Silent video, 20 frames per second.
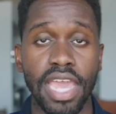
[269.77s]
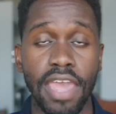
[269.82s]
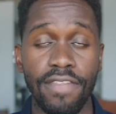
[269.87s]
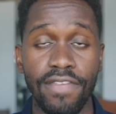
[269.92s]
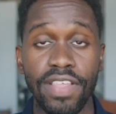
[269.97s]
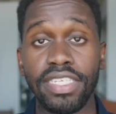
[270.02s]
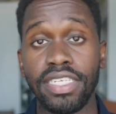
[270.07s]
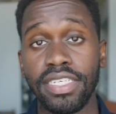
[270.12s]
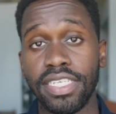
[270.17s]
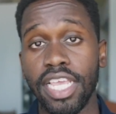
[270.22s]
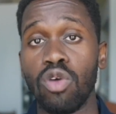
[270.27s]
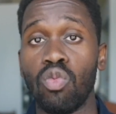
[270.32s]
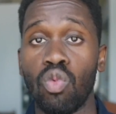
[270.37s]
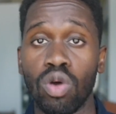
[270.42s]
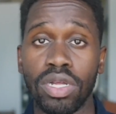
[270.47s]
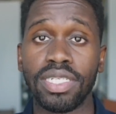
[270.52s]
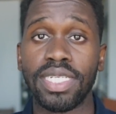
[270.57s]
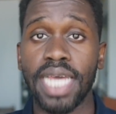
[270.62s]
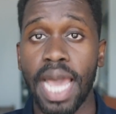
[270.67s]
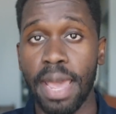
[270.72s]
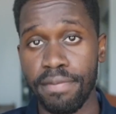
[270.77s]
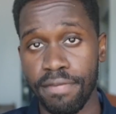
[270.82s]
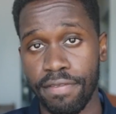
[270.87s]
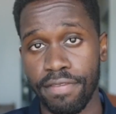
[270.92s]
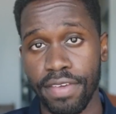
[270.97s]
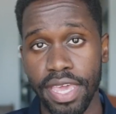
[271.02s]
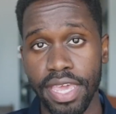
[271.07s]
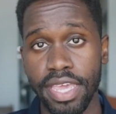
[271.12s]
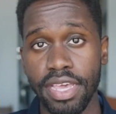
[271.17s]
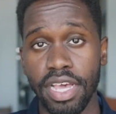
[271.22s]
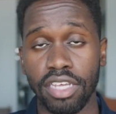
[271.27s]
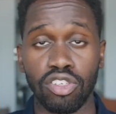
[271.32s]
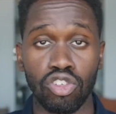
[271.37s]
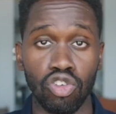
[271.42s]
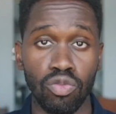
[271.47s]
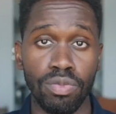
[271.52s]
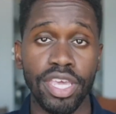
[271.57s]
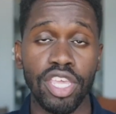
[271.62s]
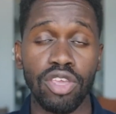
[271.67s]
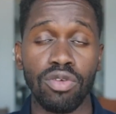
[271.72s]
and this is a one-time fee,
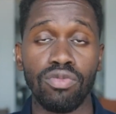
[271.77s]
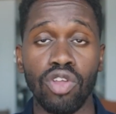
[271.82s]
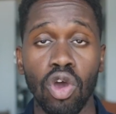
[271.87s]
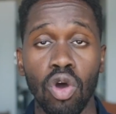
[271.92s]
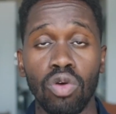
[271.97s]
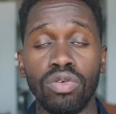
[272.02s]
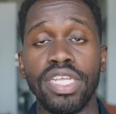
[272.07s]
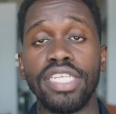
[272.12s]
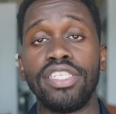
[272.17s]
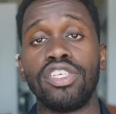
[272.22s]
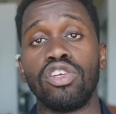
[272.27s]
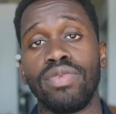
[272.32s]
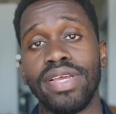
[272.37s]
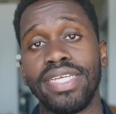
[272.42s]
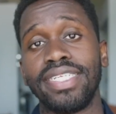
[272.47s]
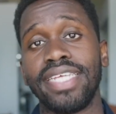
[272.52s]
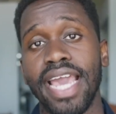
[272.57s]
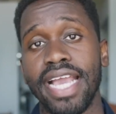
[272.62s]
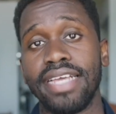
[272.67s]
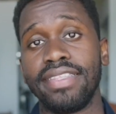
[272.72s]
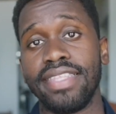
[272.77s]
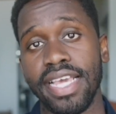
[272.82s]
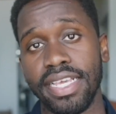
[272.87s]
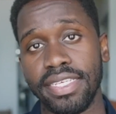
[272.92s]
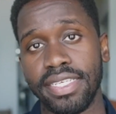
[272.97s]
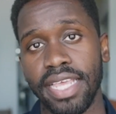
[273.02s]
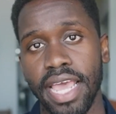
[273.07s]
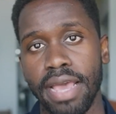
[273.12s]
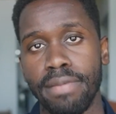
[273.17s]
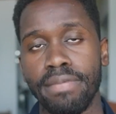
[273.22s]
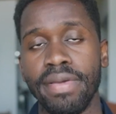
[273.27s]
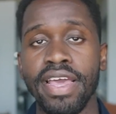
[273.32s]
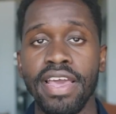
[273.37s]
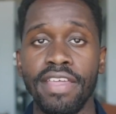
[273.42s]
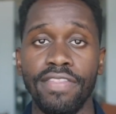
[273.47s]
assuming you don't need to retake the exam.